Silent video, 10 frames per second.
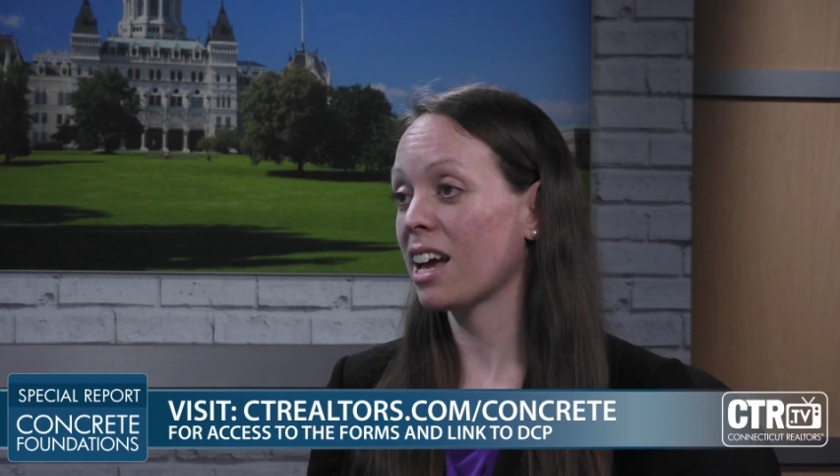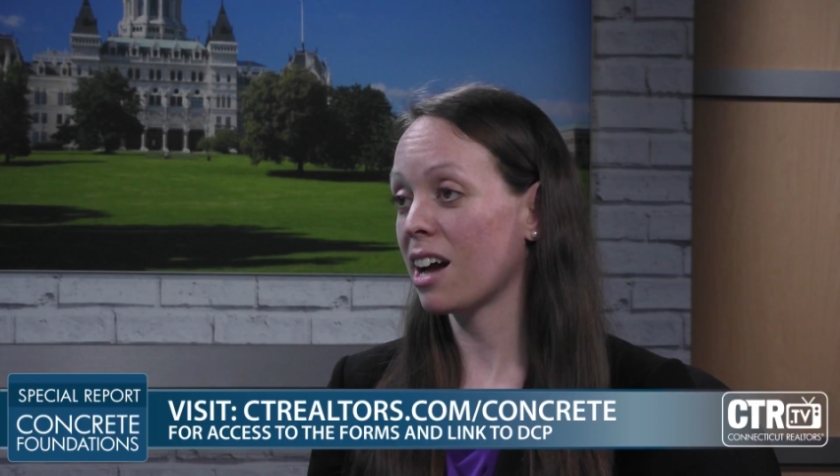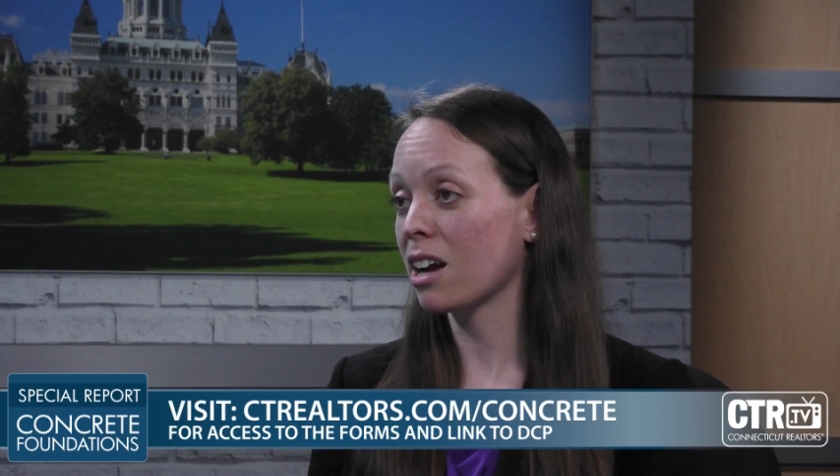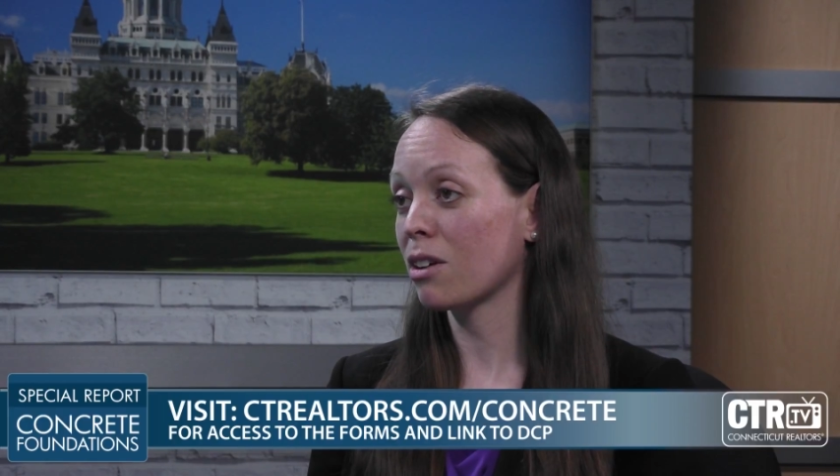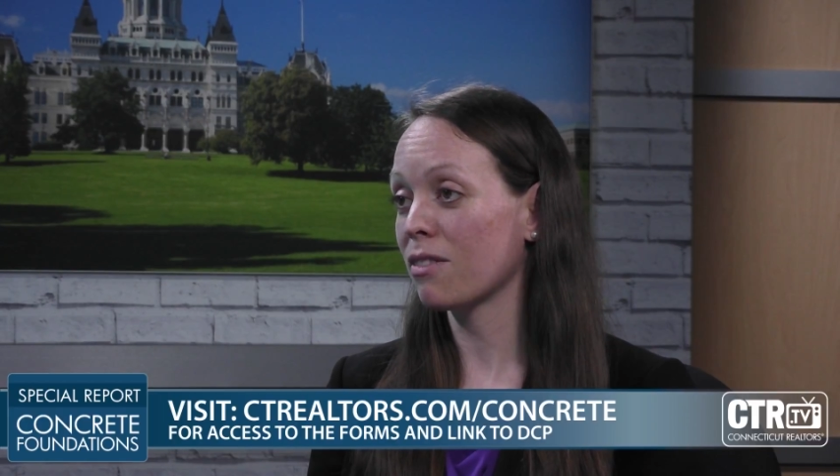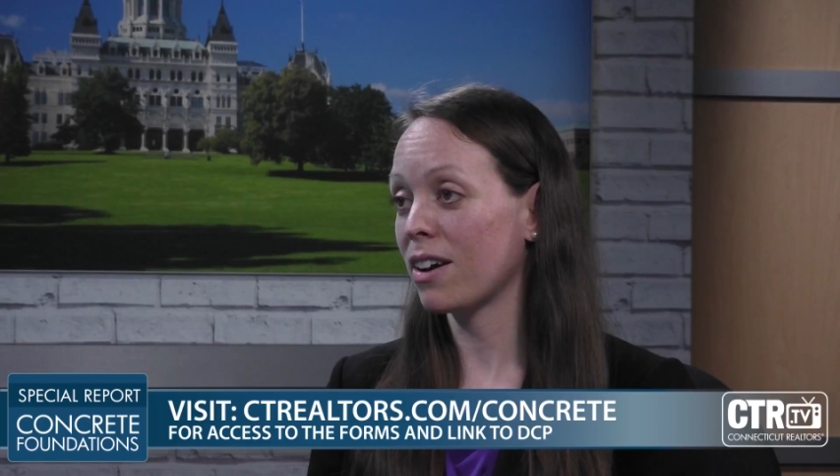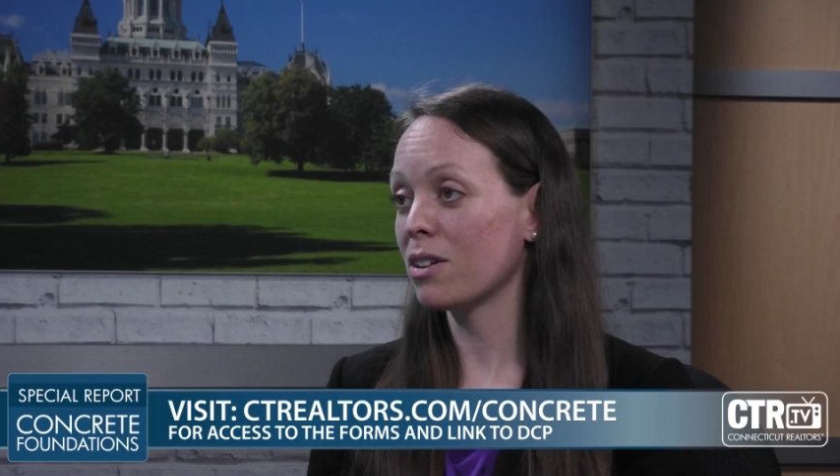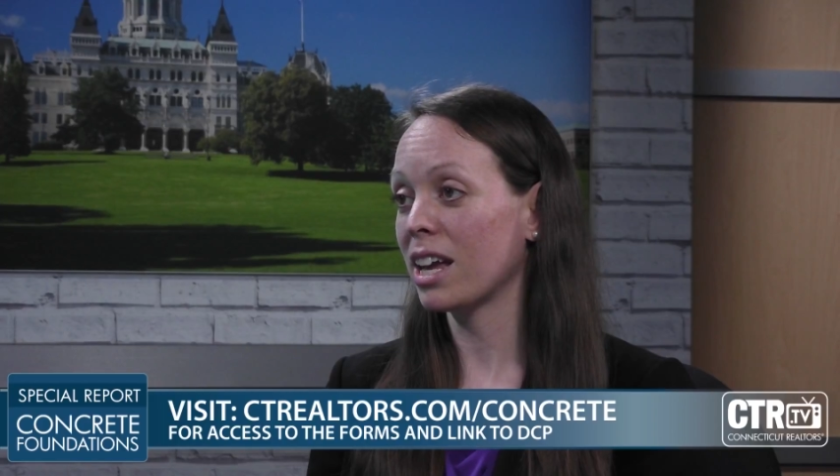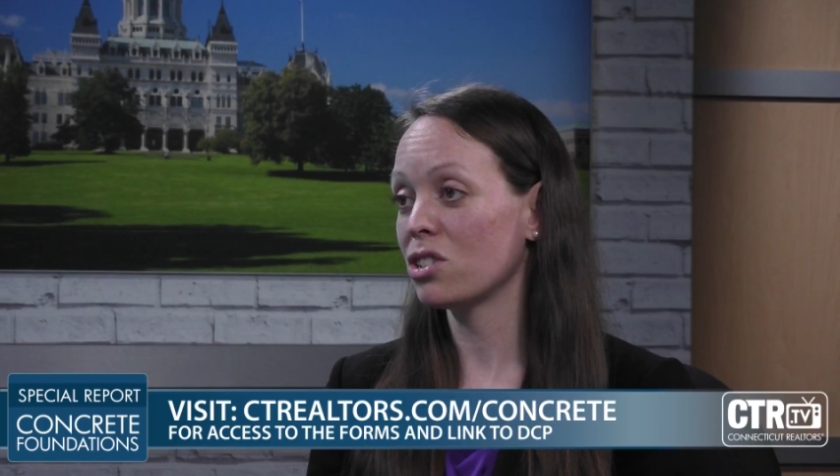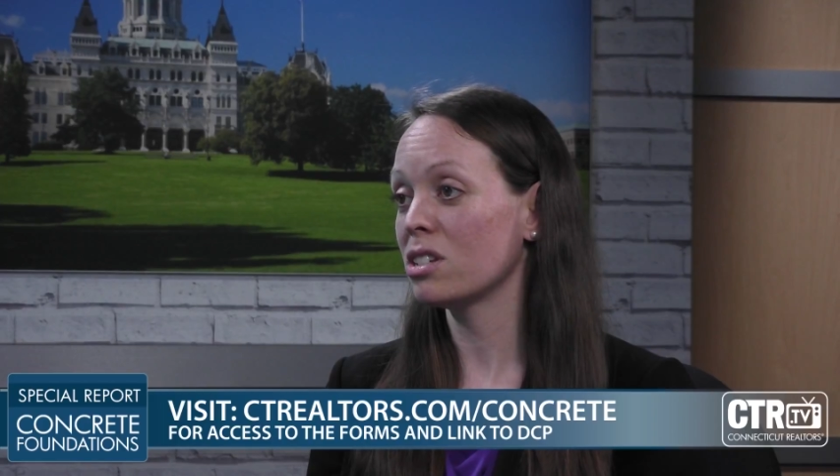concrete
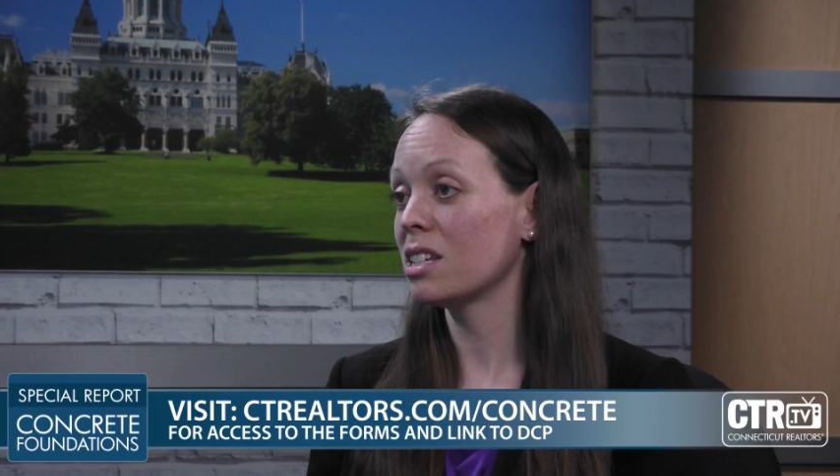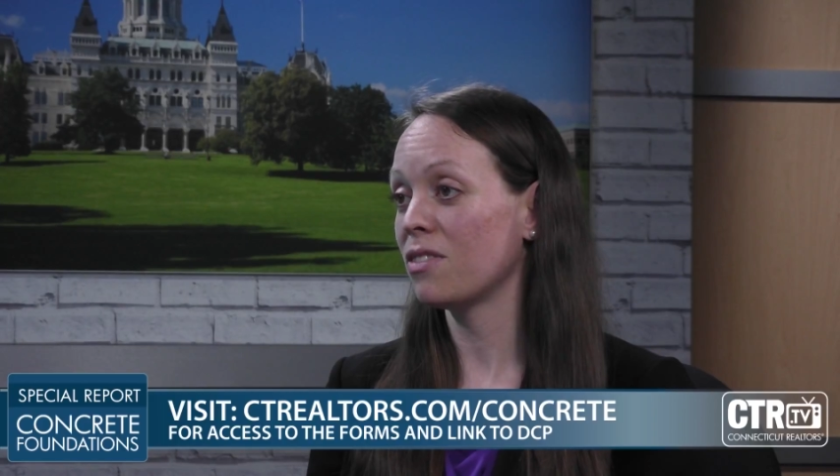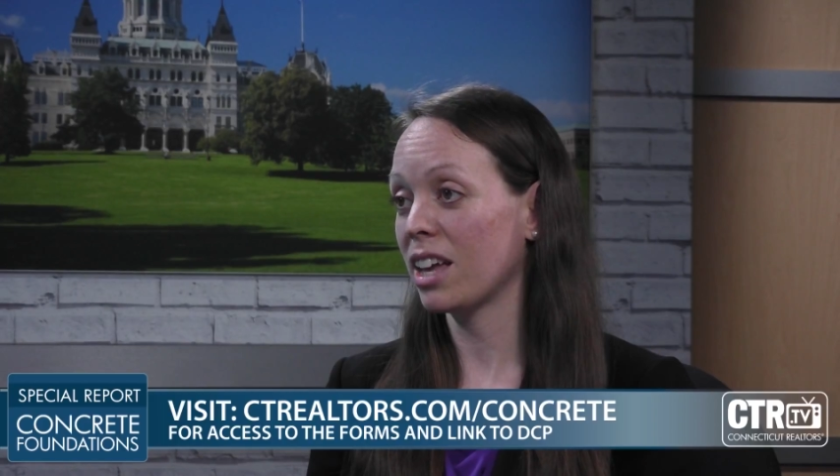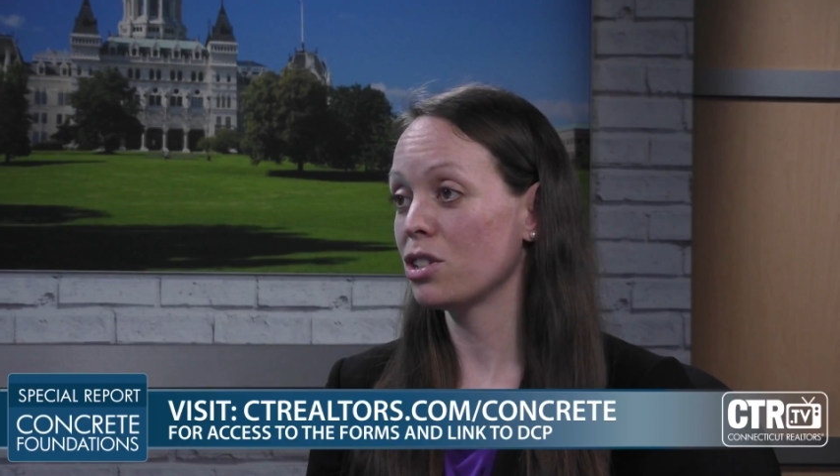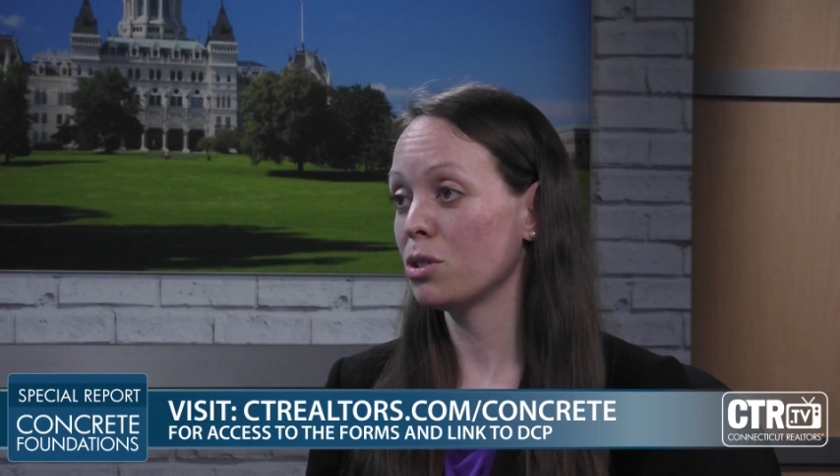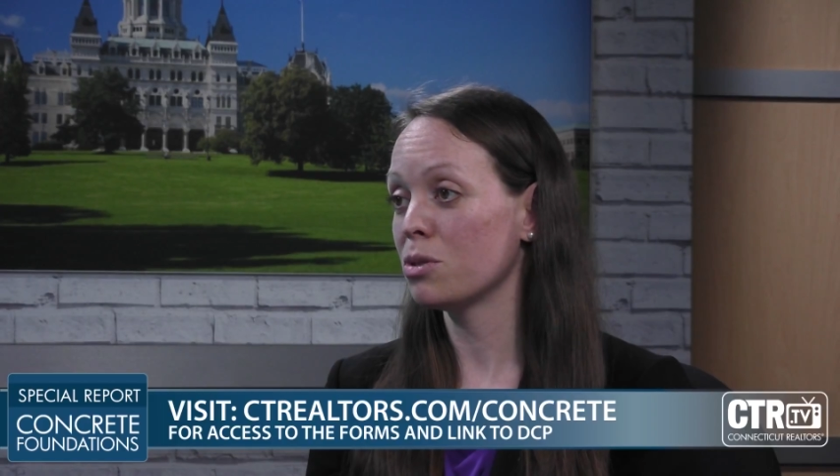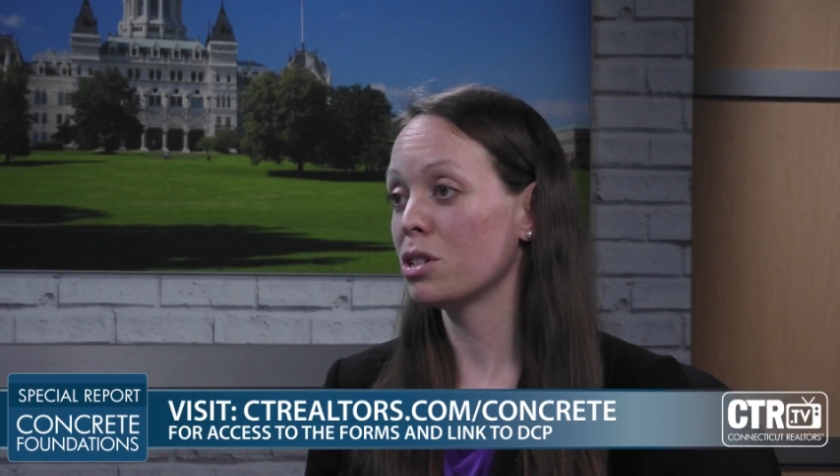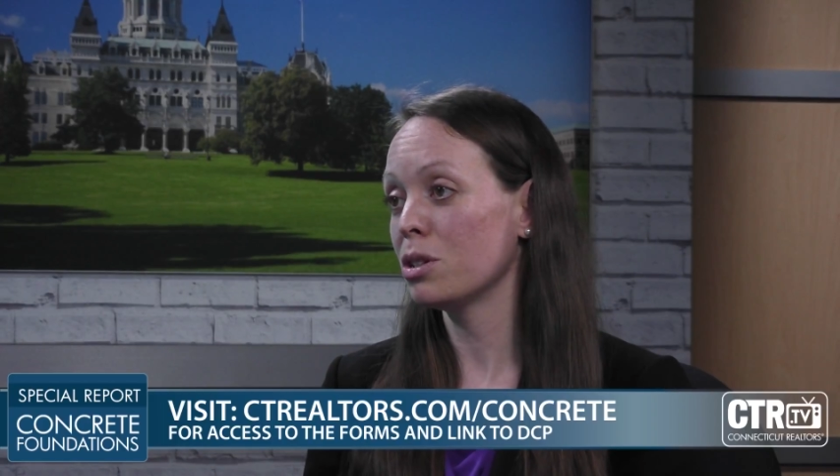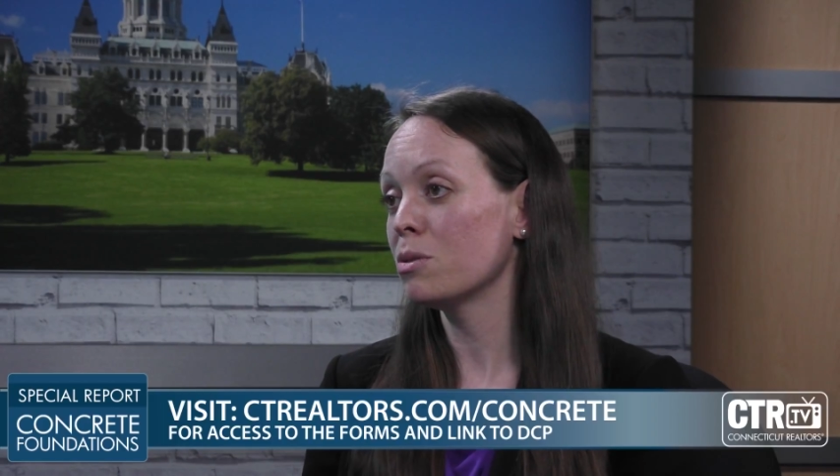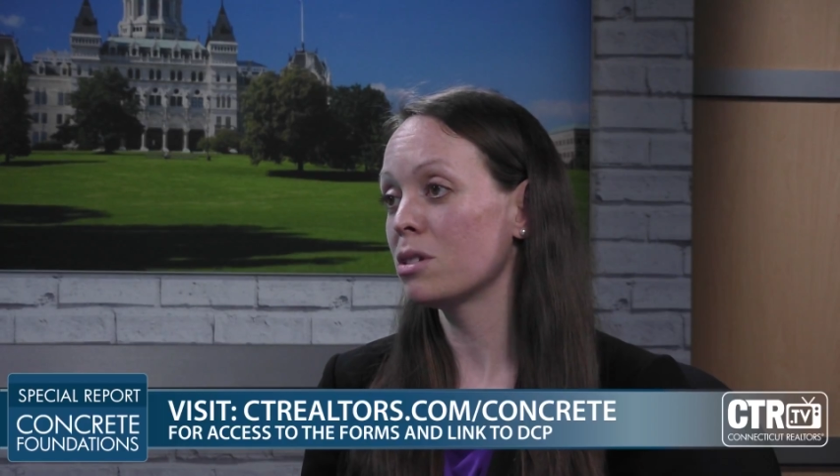foundations if they choose to
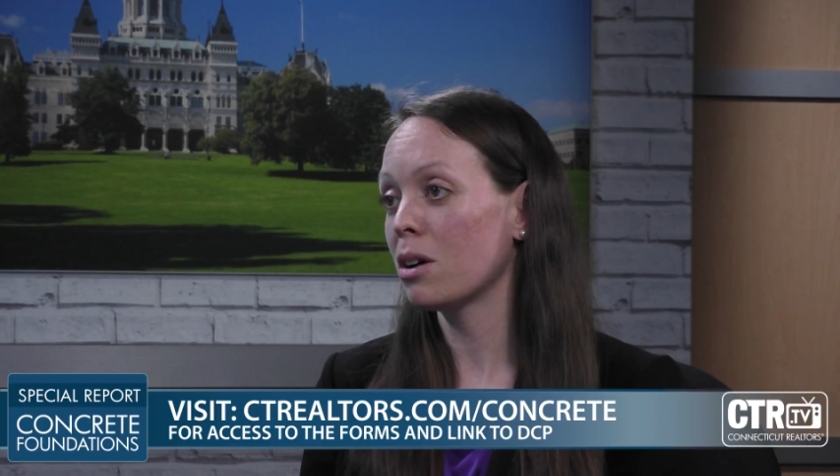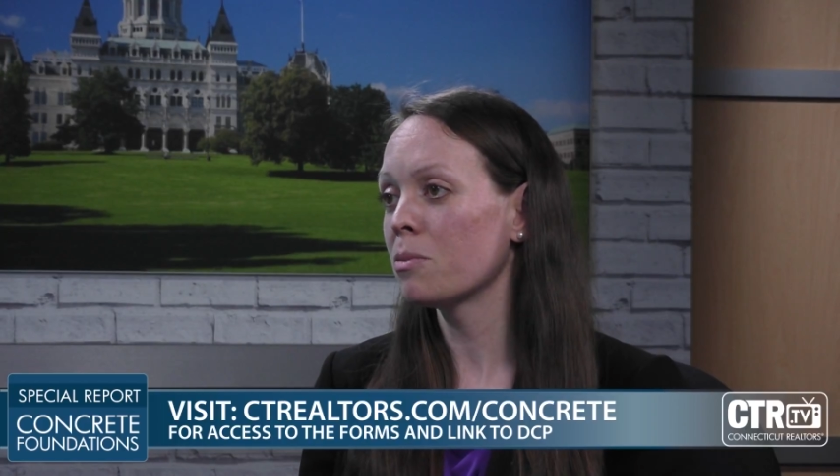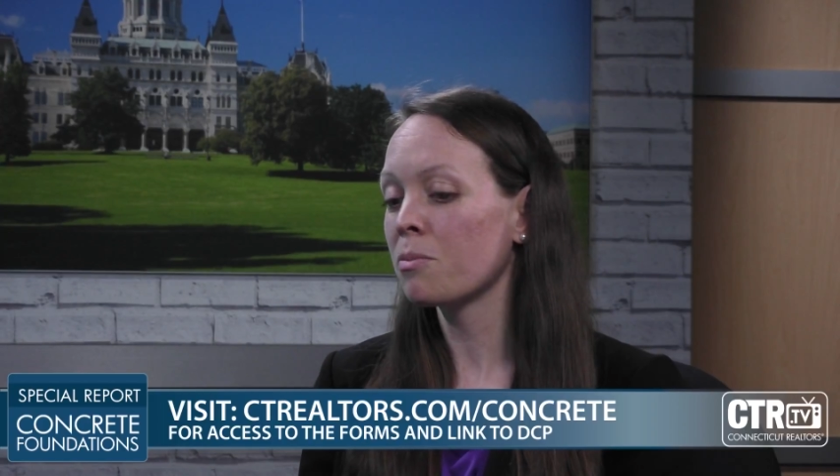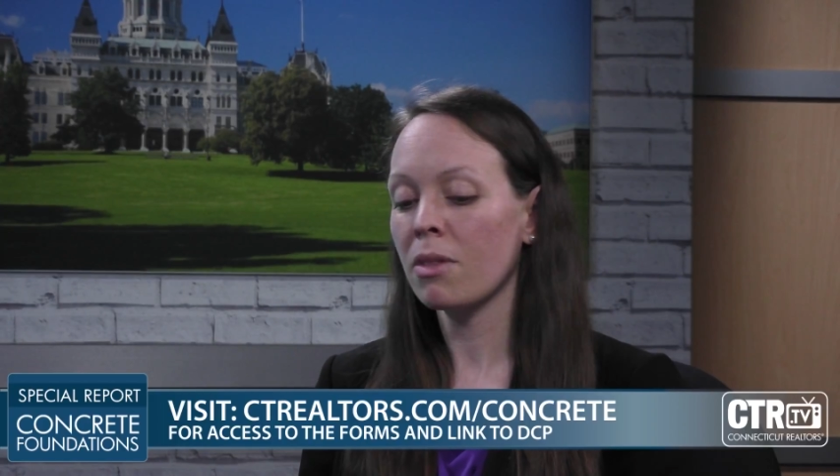do so.